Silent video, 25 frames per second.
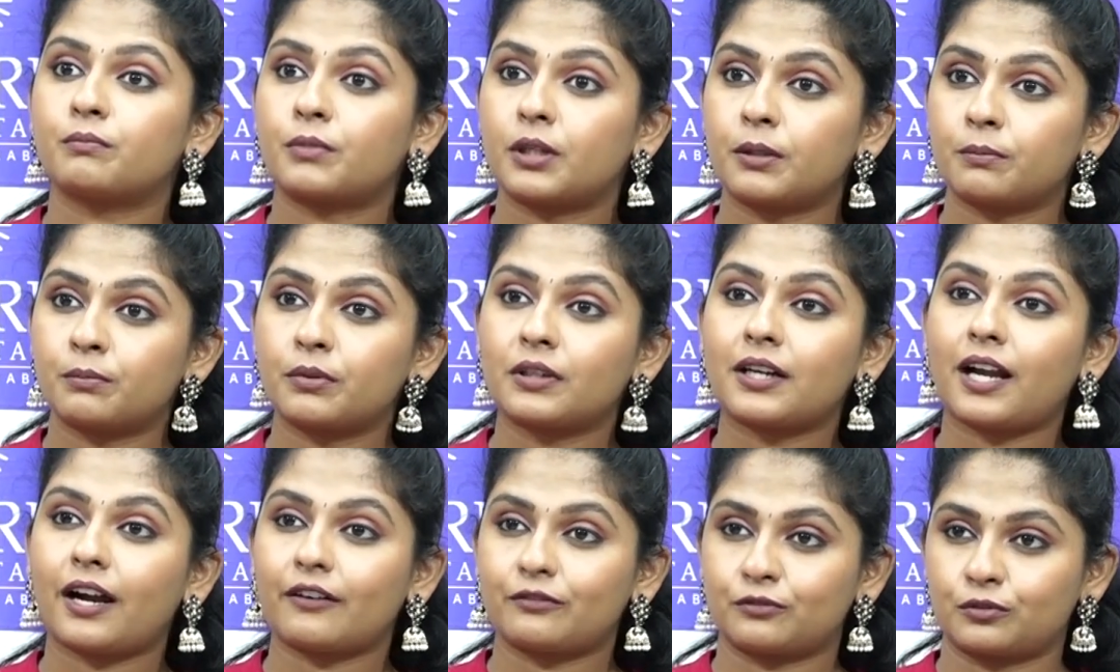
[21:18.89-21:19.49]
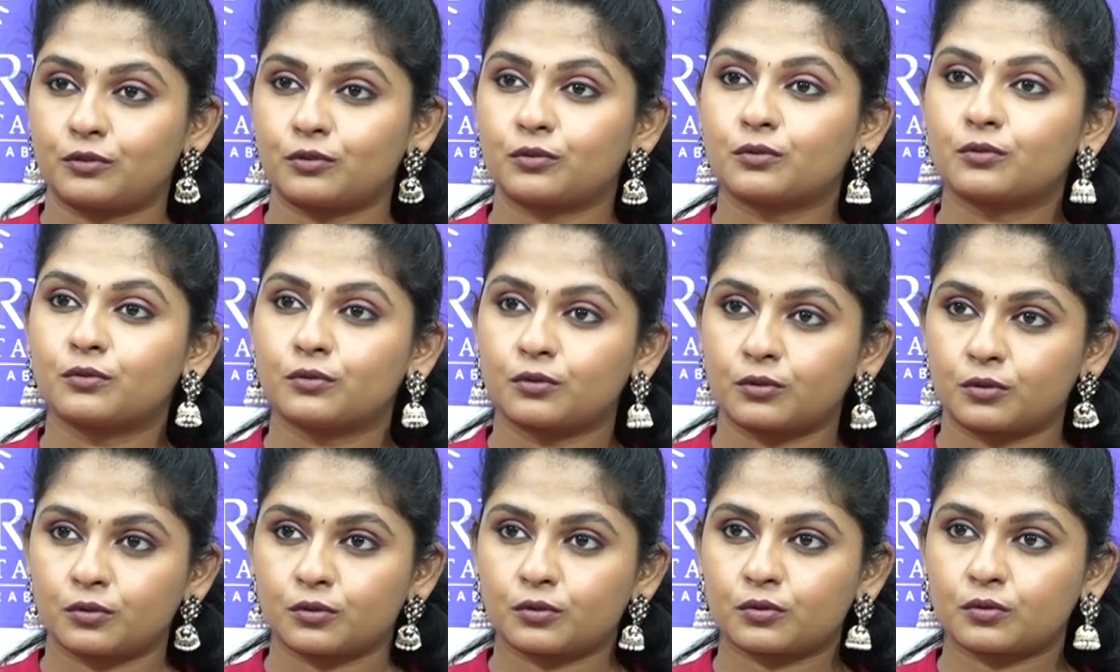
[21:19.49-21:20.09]
people have to
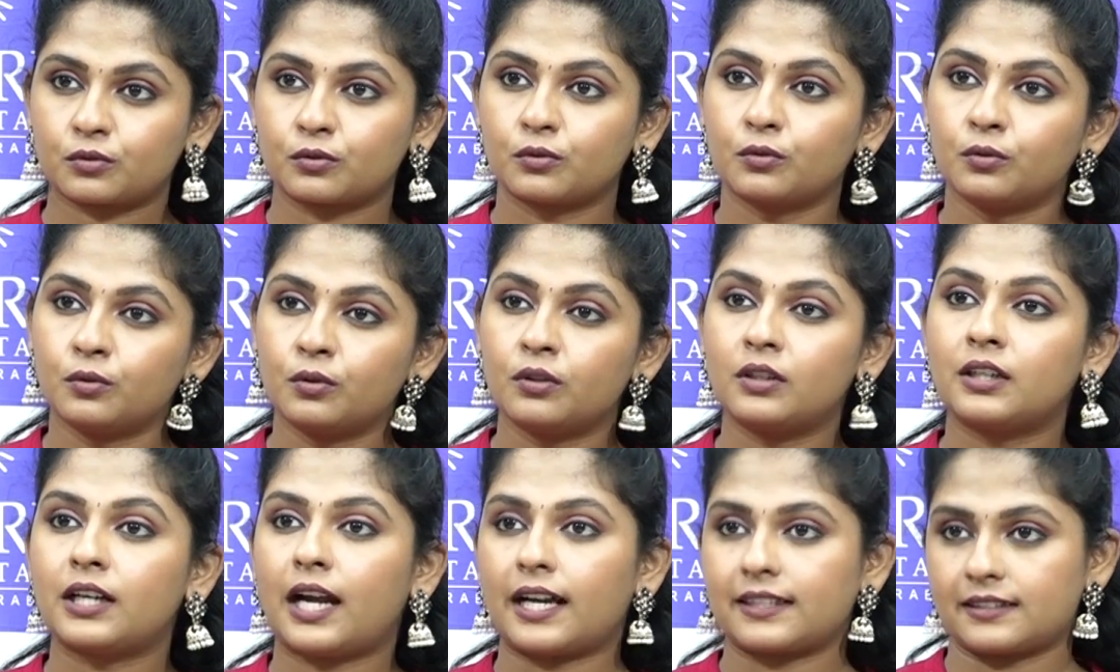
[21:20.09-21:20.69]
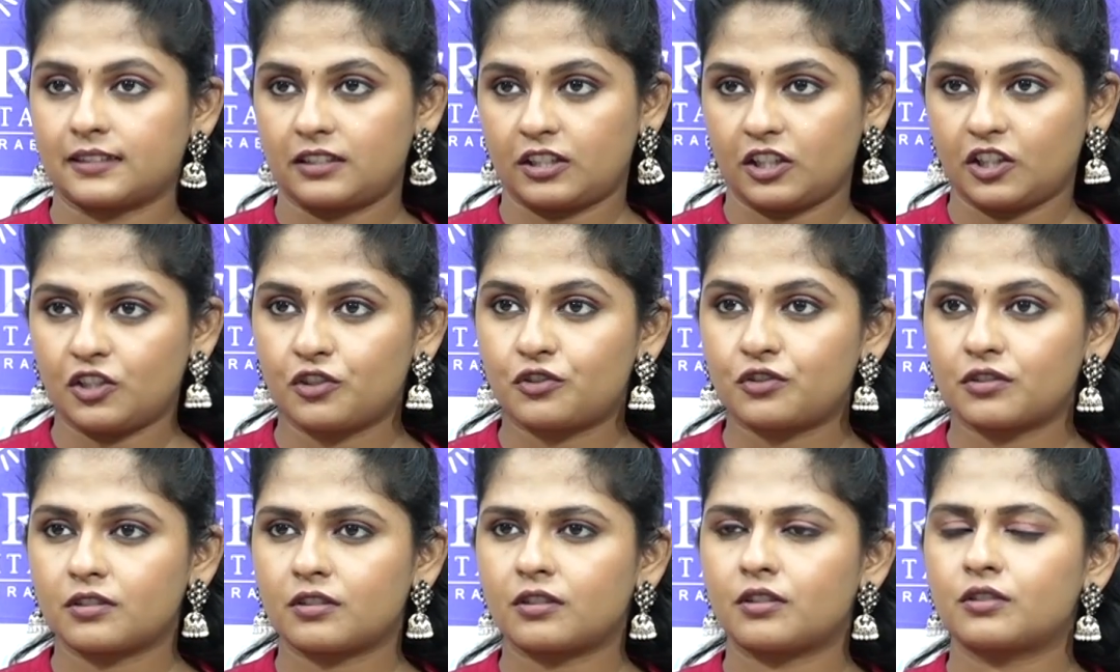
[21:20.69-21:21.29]
go to school as a
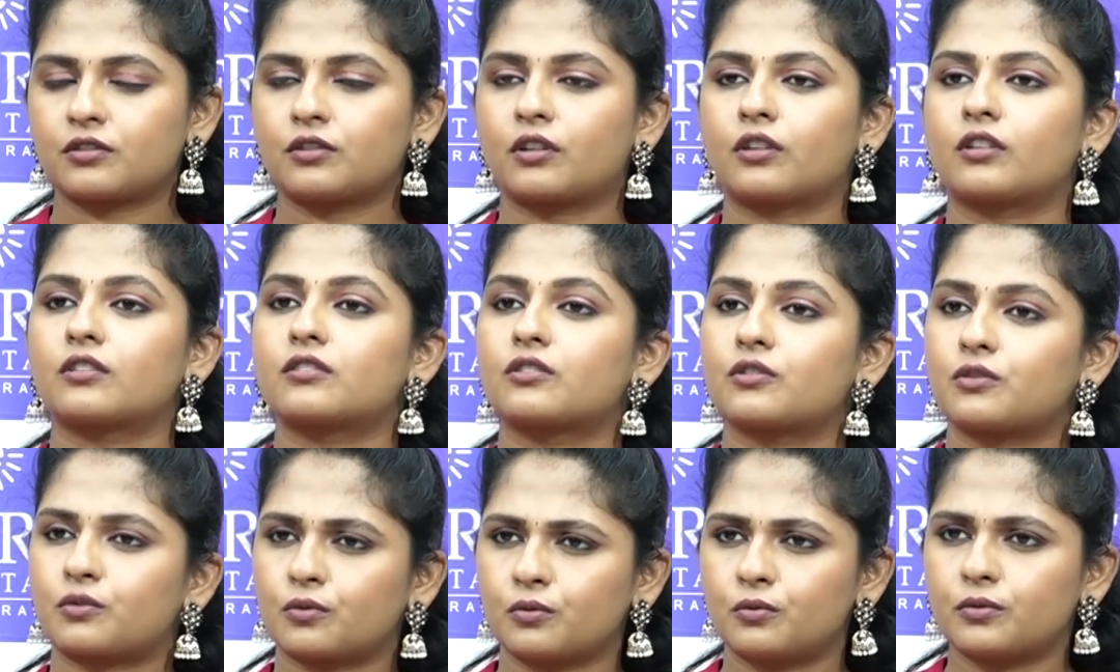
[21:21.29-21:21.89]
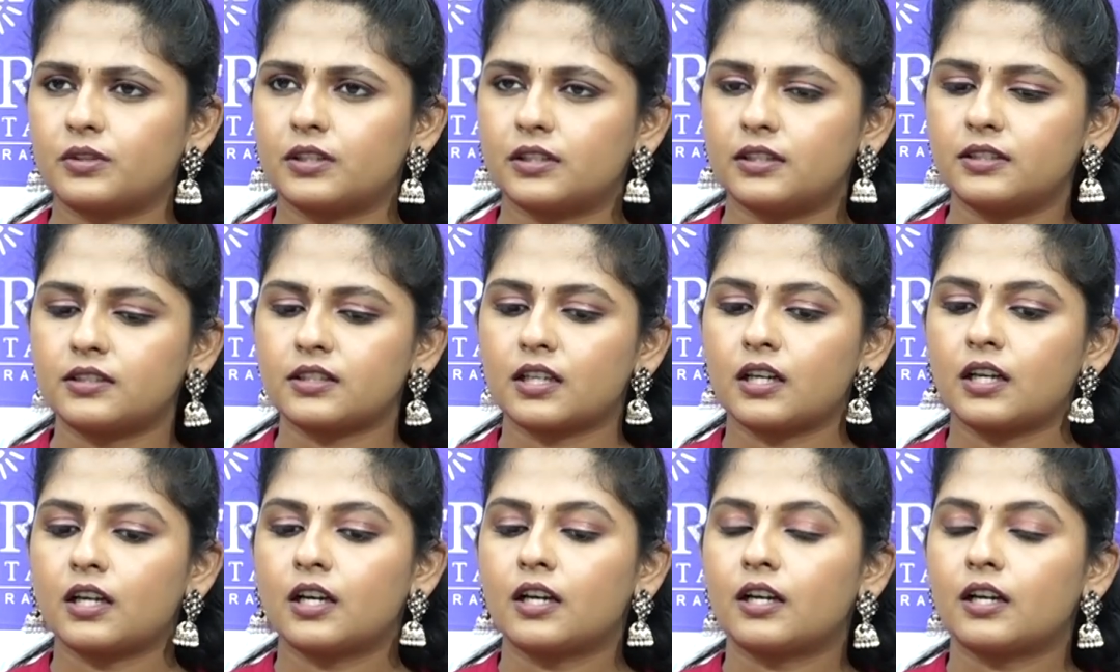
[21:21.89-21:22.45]
teachers or as a students.